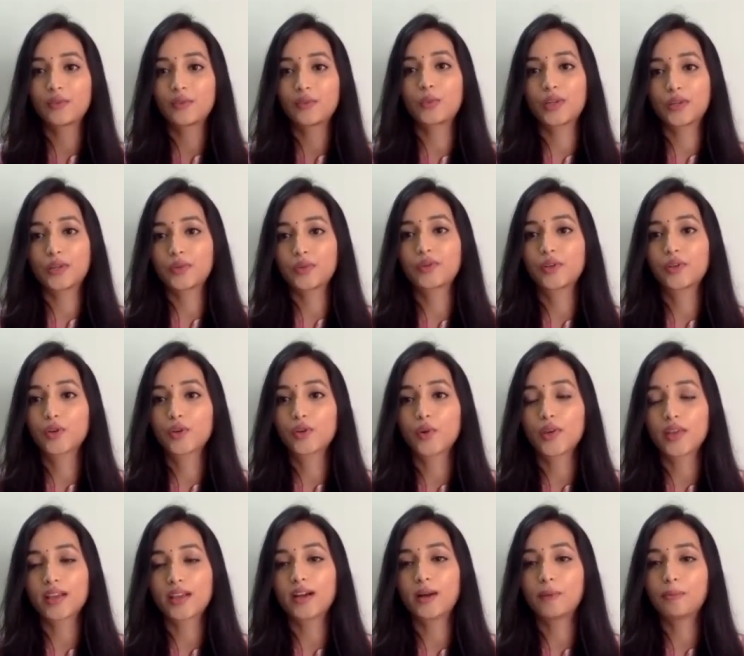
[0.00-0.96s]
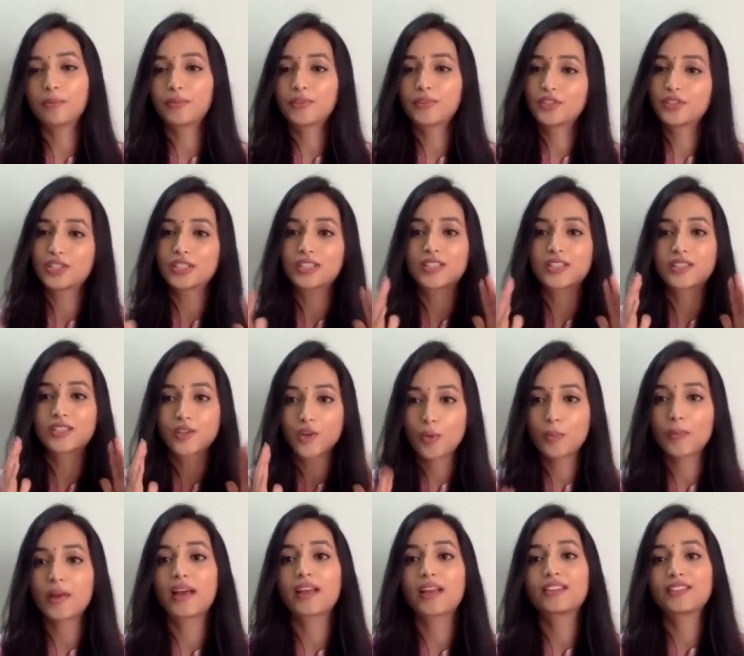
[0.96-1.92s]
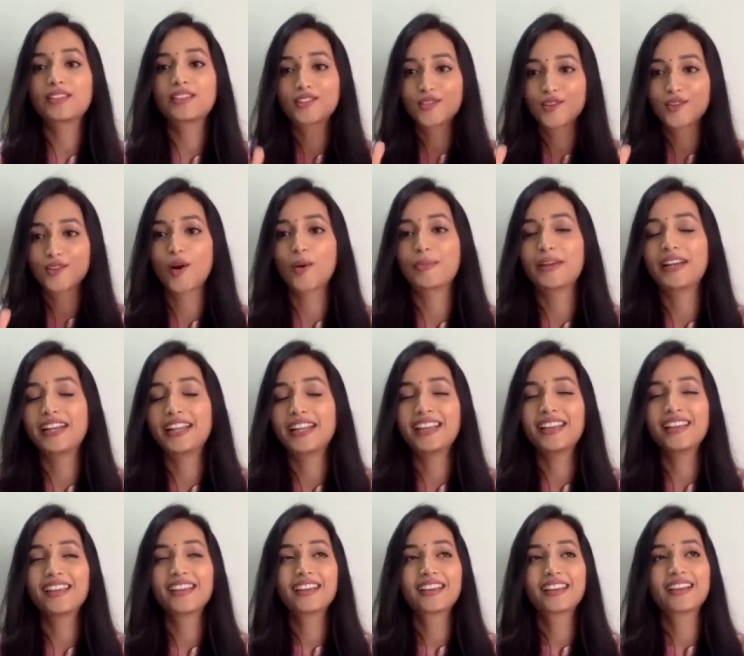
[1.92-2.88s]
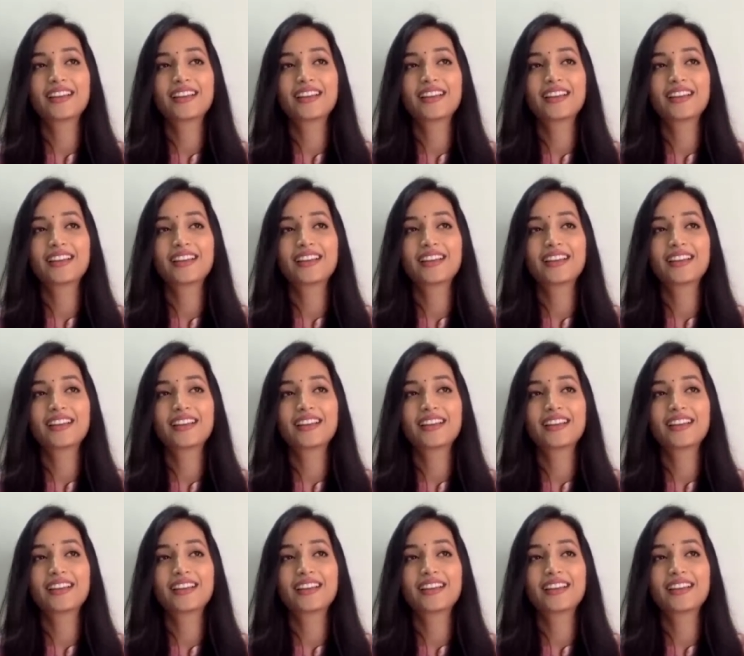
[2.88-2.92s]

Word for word: when we were growing up, just romance, comedy.